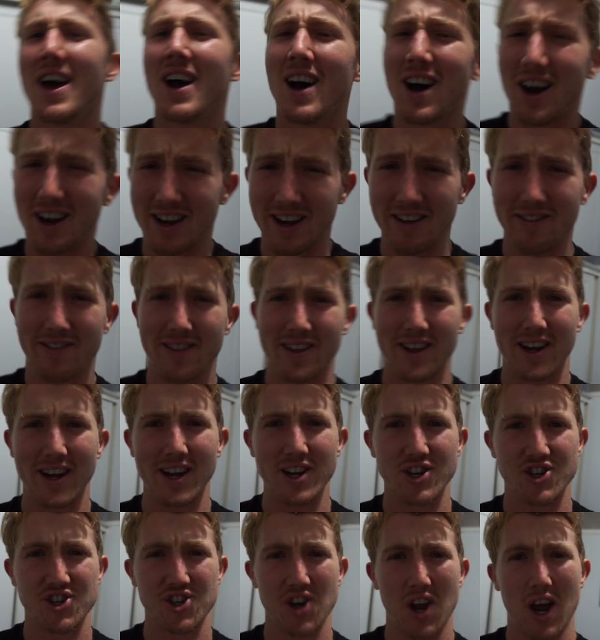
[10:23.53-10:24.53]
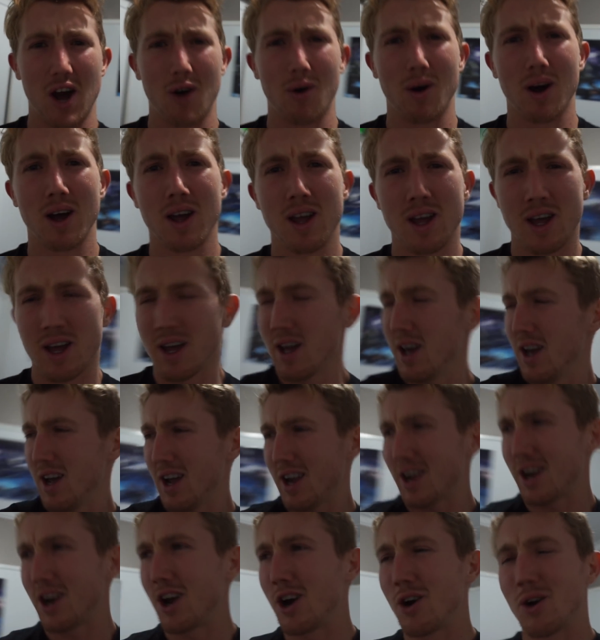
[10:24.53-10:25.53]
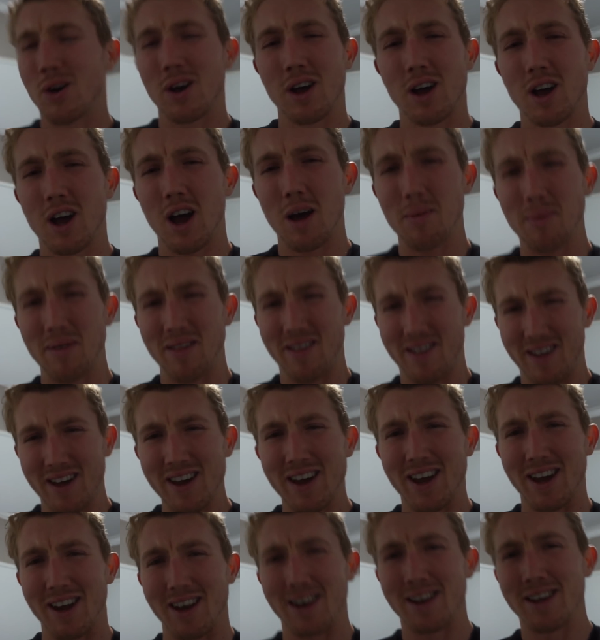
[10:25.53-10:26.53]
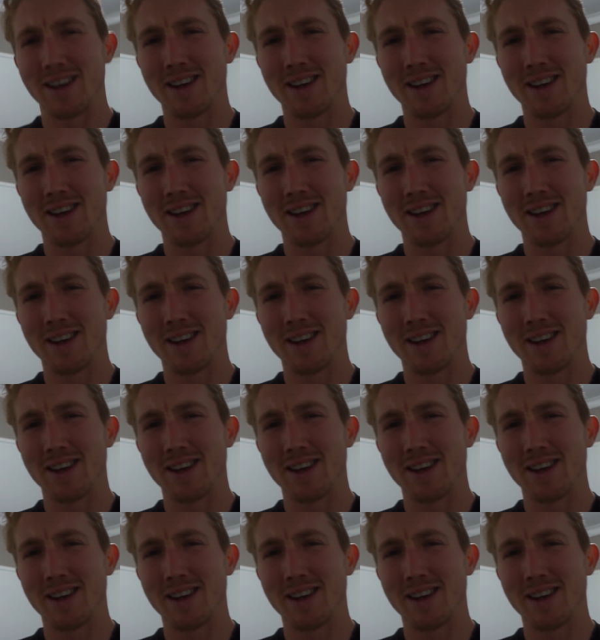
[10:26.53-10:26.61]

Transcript: I definitely need a shower. You know, I've been thinking.